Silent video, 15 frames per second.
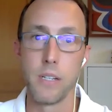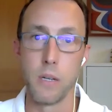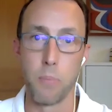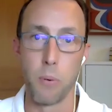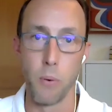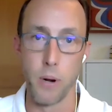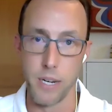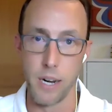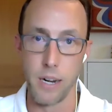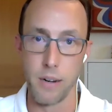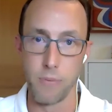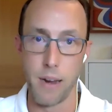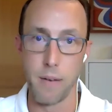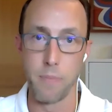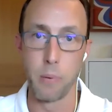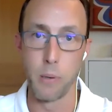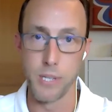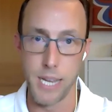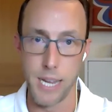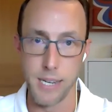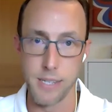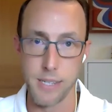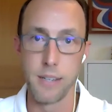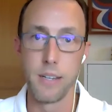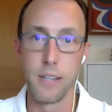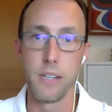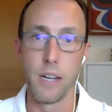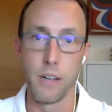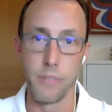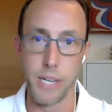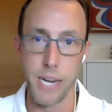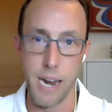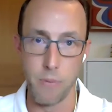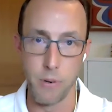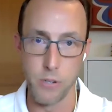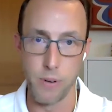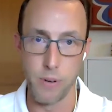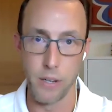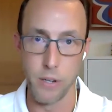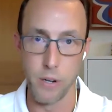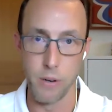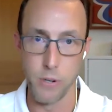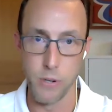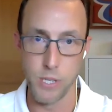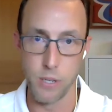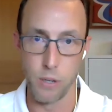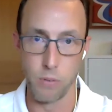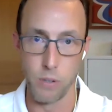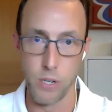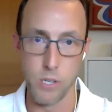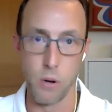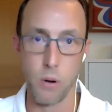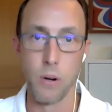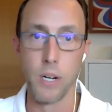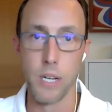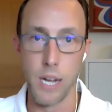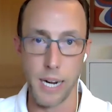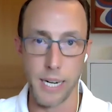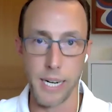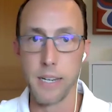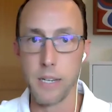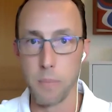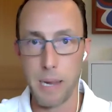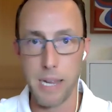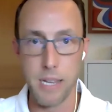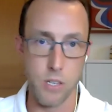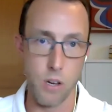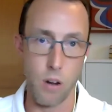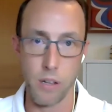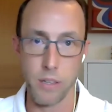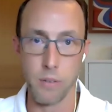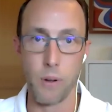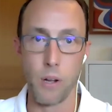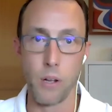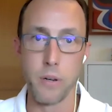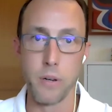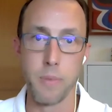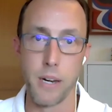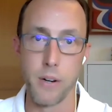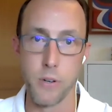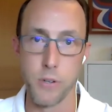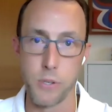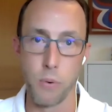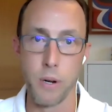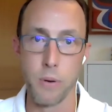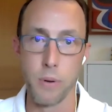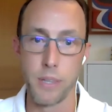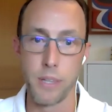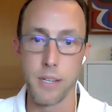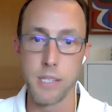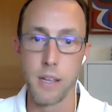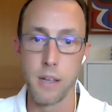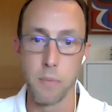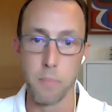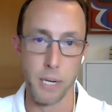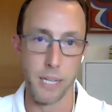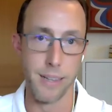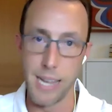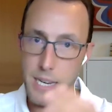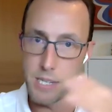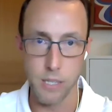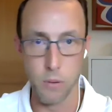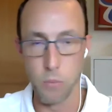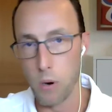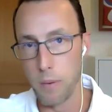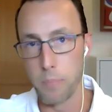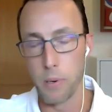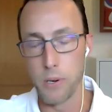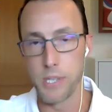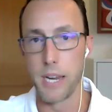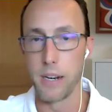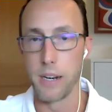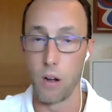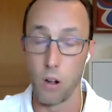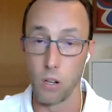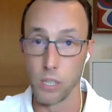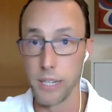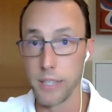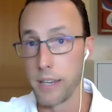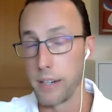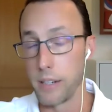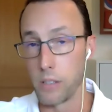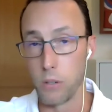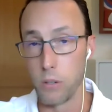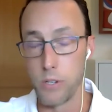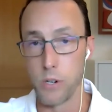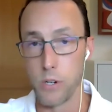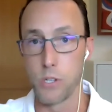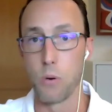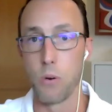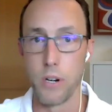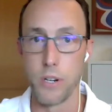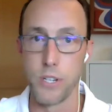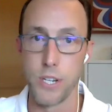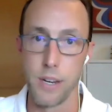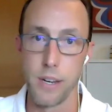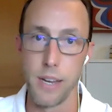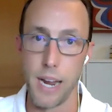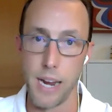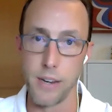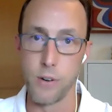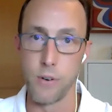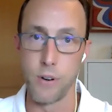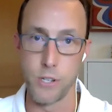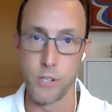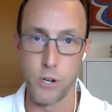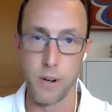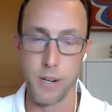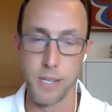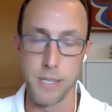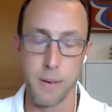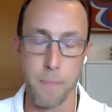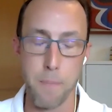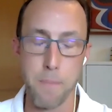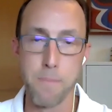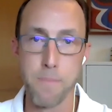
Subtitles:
to 0.95% of the average value of your silver. So again, depends on the volume that you're storing with us, but less than 1% all in. That includes your storage and your insurance.